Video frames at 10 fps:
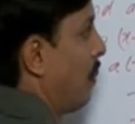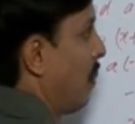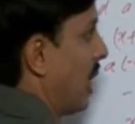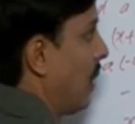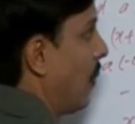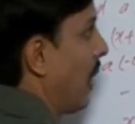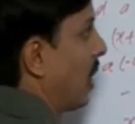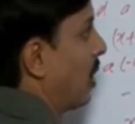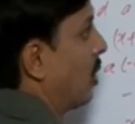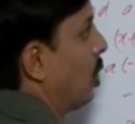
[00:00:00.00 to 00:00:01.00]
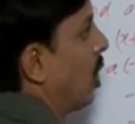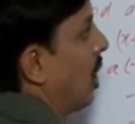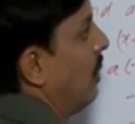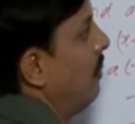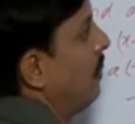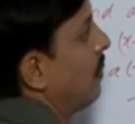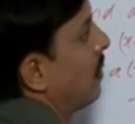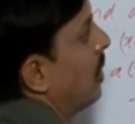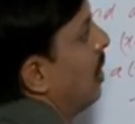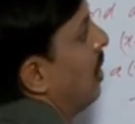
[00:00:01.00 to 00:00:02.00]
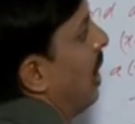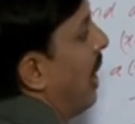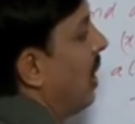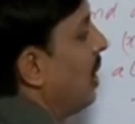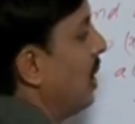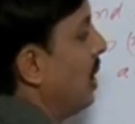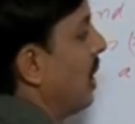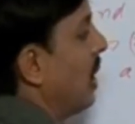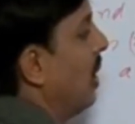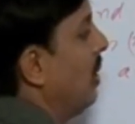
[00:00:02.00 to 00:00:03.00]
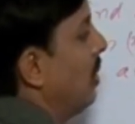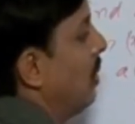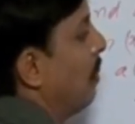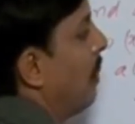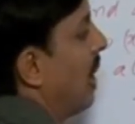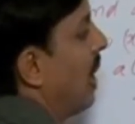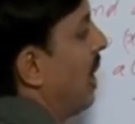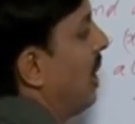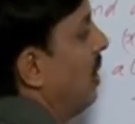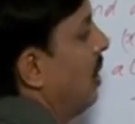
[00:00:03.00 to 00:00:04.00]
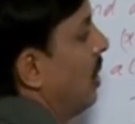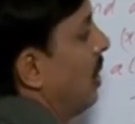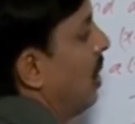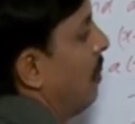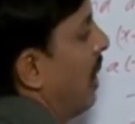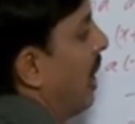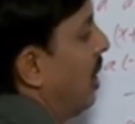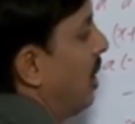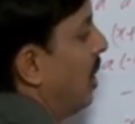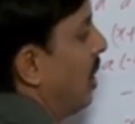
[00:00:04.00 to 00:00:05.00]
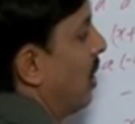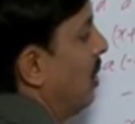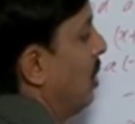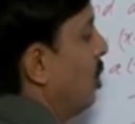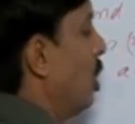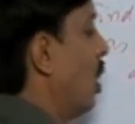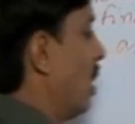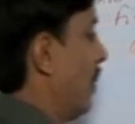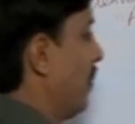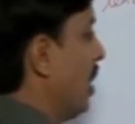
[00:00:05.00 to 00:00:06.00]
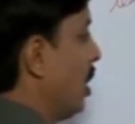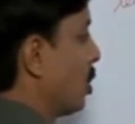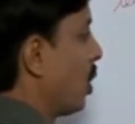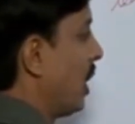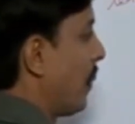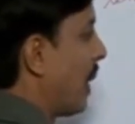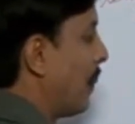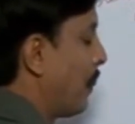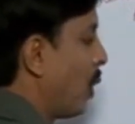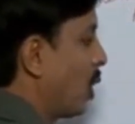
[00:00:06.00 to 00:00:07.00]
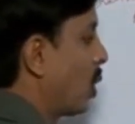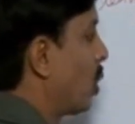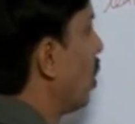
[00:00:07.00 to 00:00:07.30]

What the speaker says: by factor theorem and here by remainder theorem. So if I put